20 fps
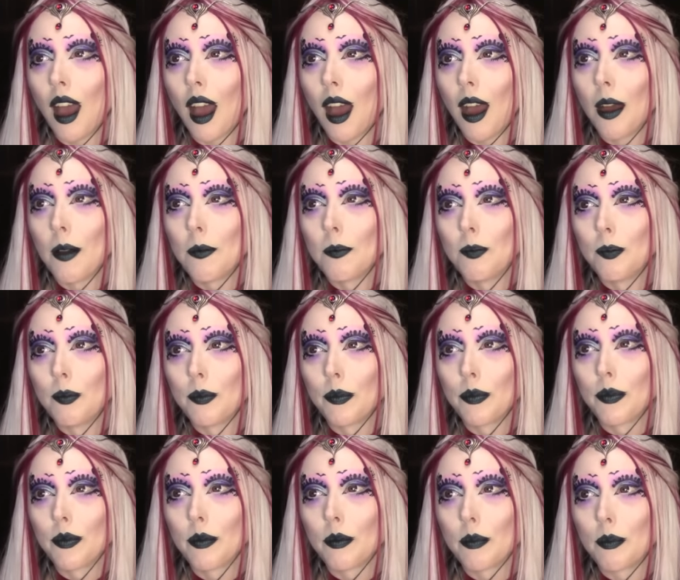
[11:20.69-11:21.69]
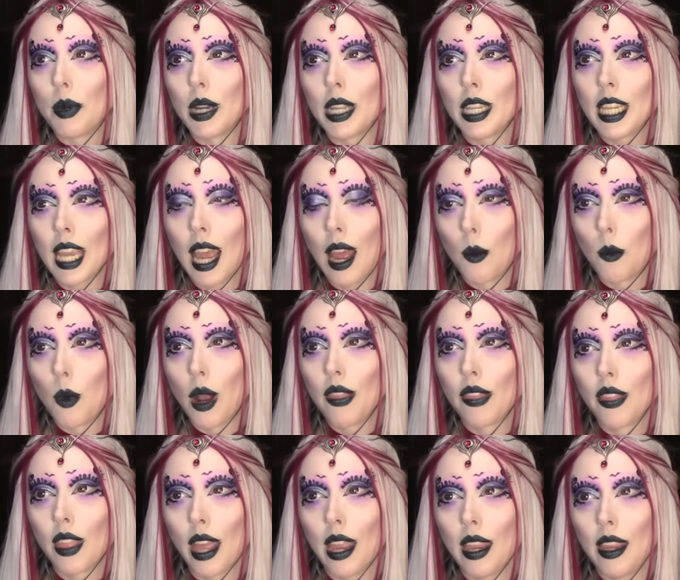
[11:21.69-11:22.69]
But yeah,
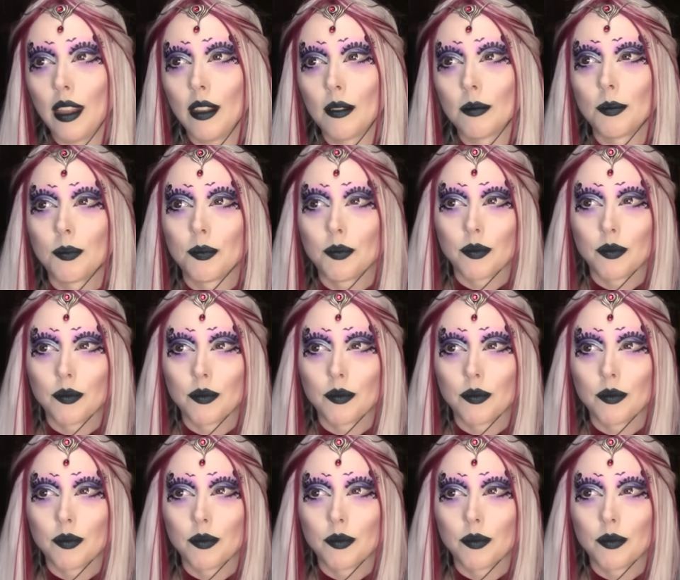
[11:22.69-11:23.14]
when they